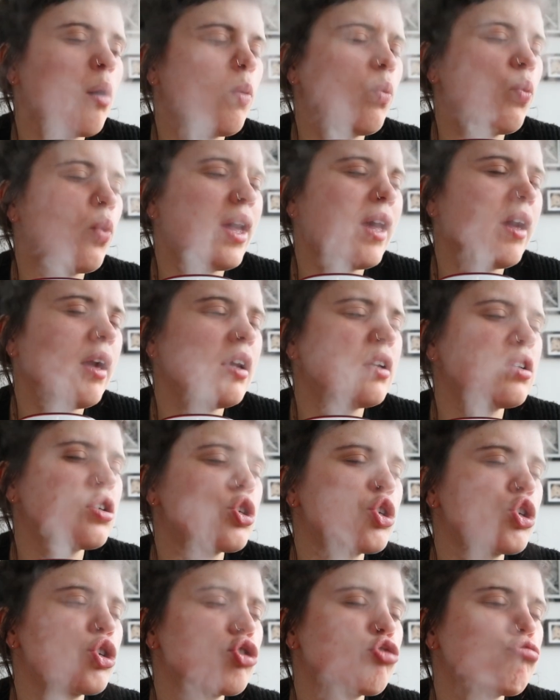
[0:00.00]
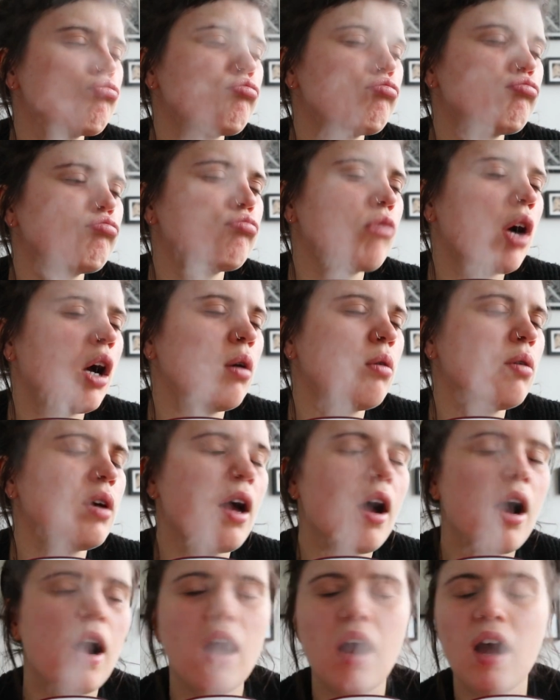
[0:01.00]
which
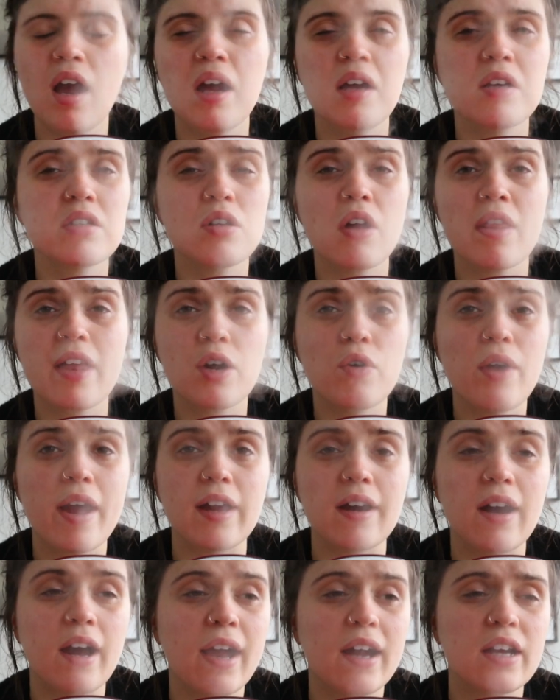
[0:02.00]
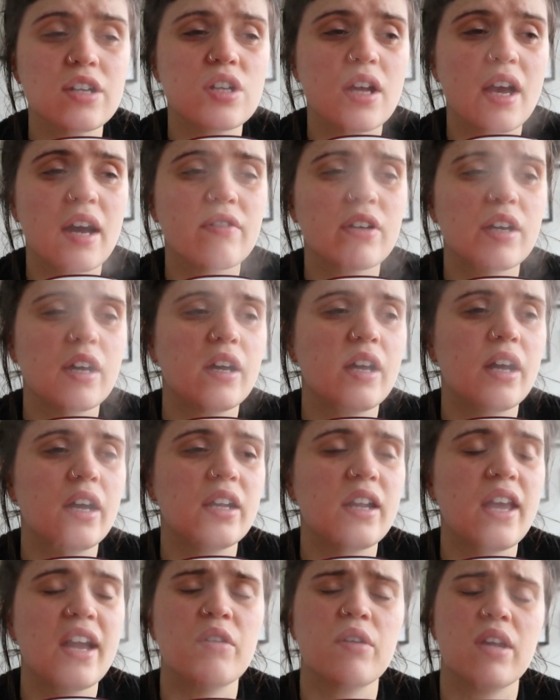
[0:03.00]
is not that great. I actually have a
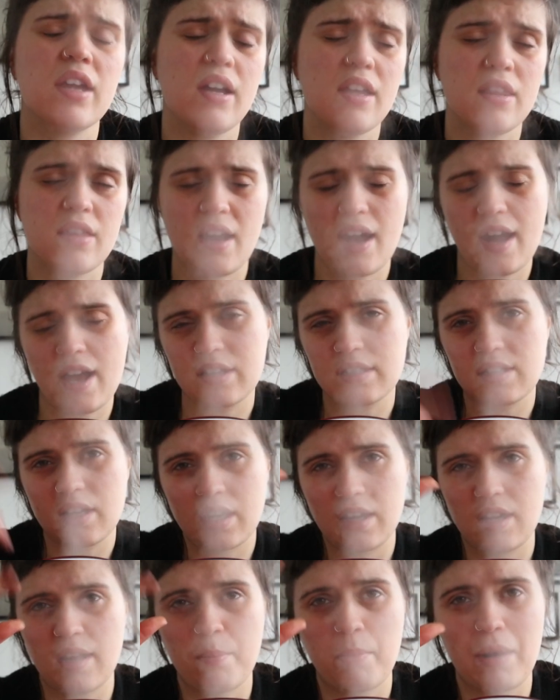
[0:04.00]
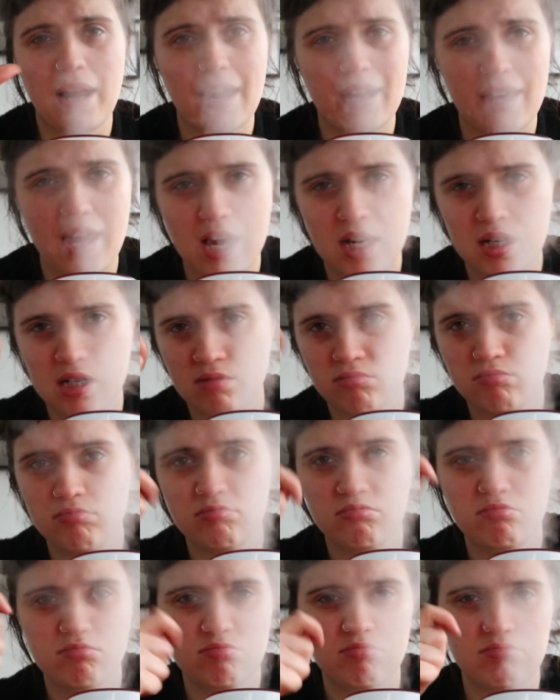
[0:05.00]
nail kit that has like a blackhead
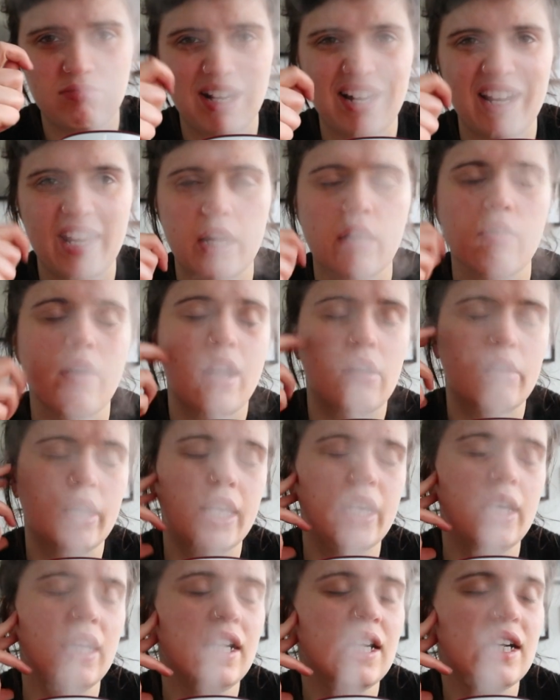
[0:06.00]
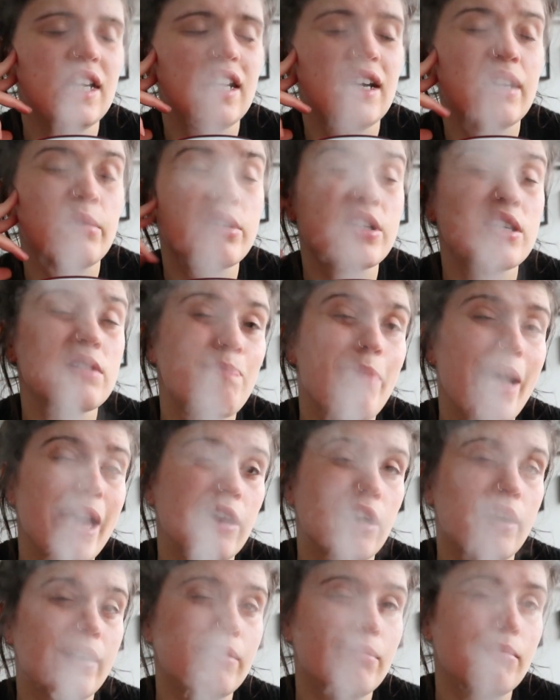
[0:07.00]
cleaner outer, which is
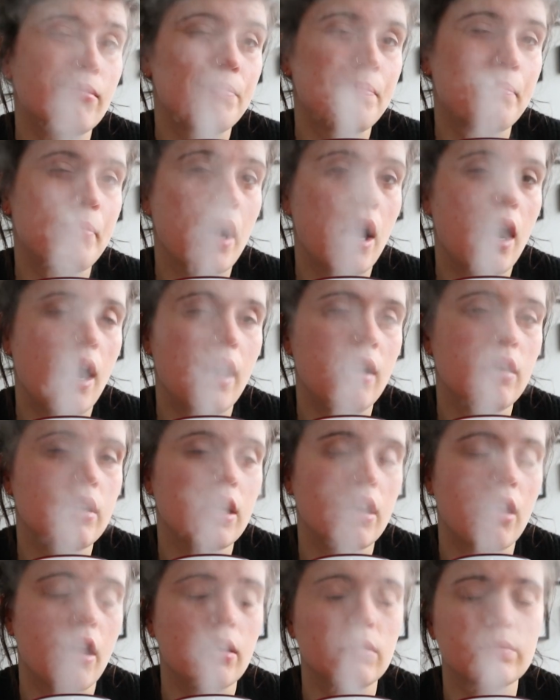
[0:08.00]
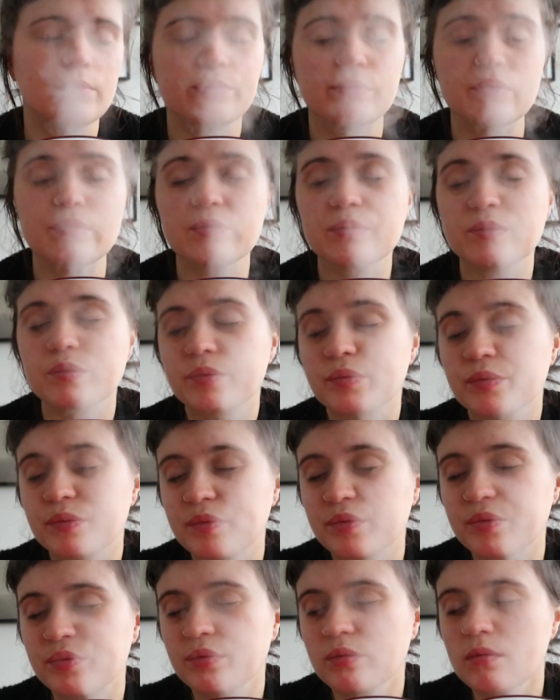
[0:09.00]
better, but you know,
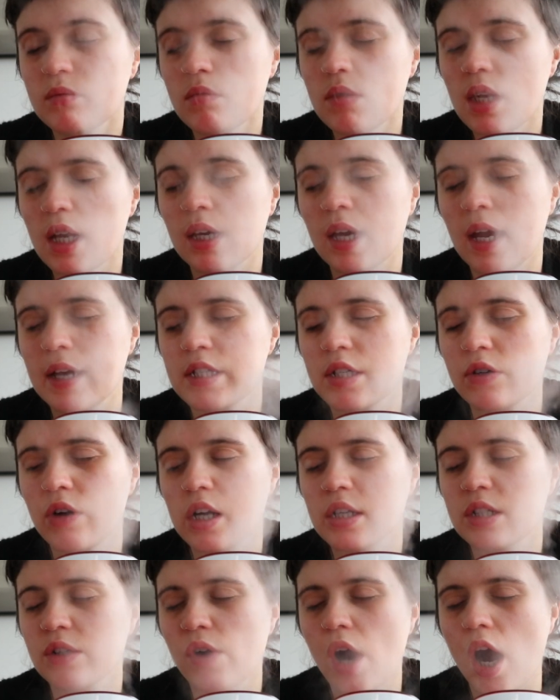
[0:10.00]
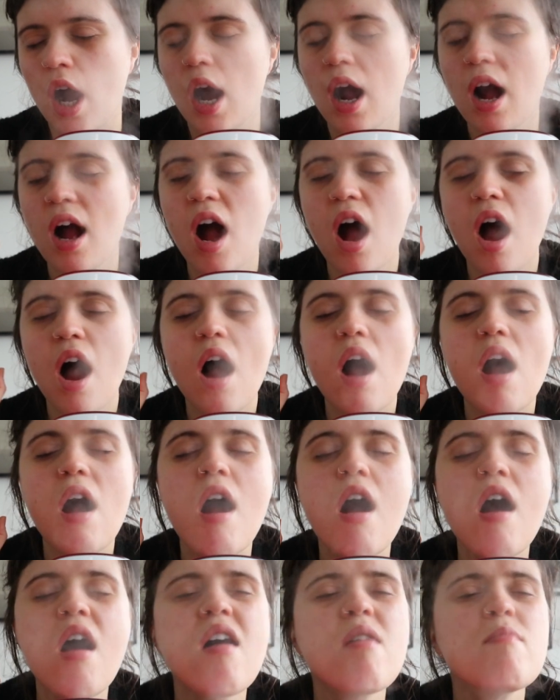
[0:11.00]
que sera, sera.
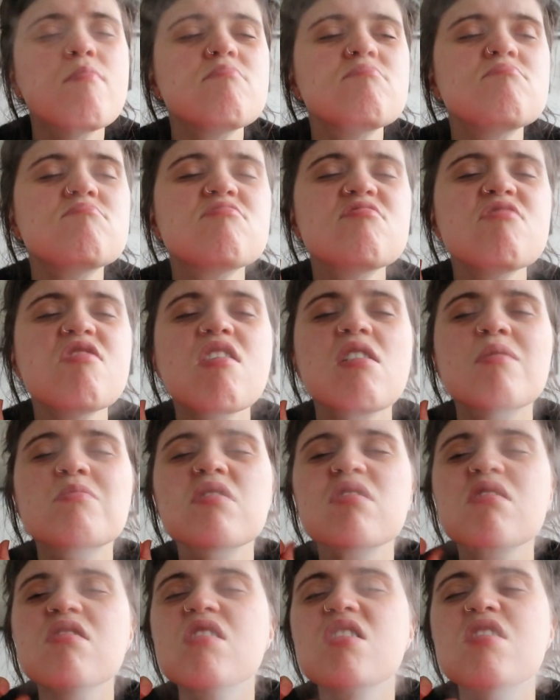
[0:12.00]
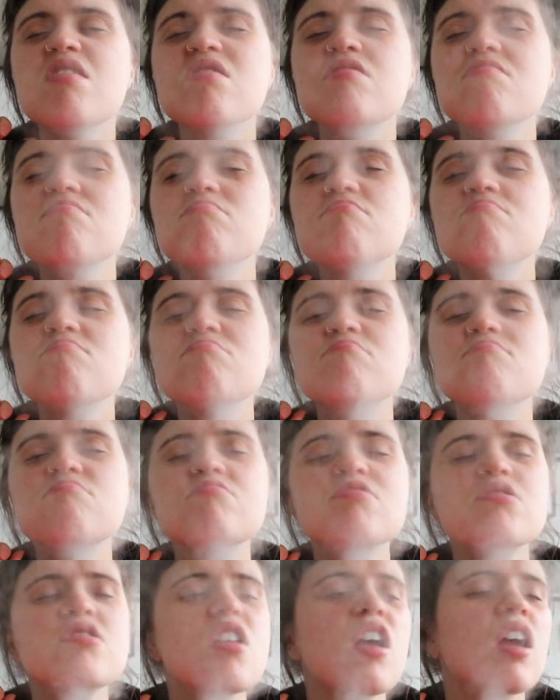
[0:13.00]
Yeah, I'm just gonna
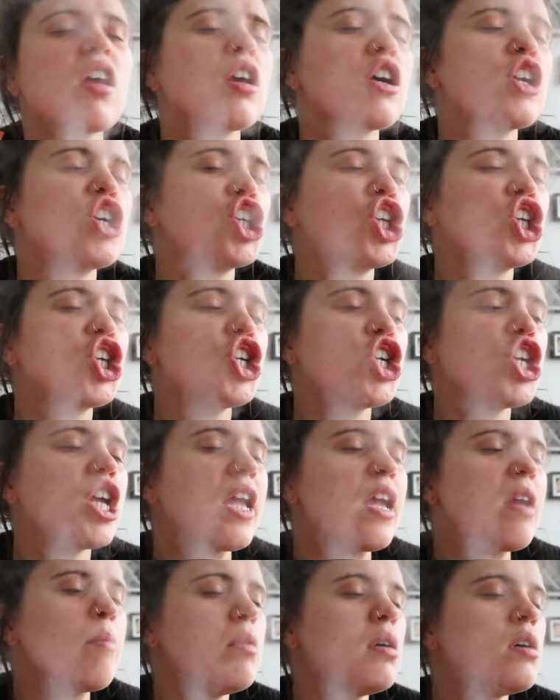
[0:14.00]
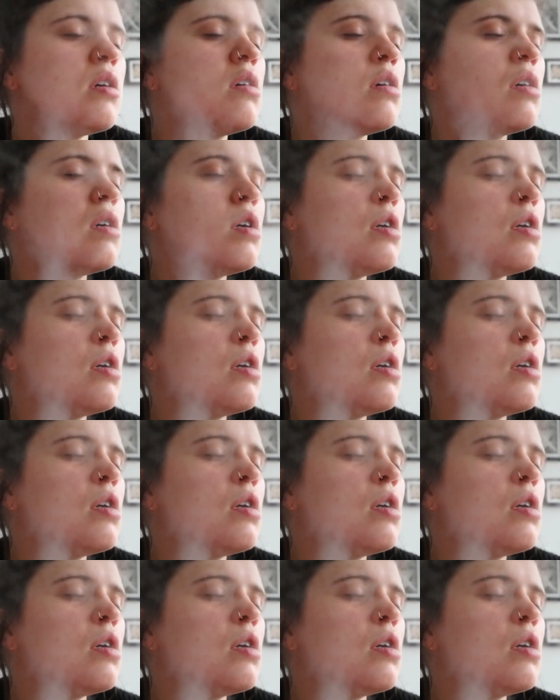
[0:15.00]
steam.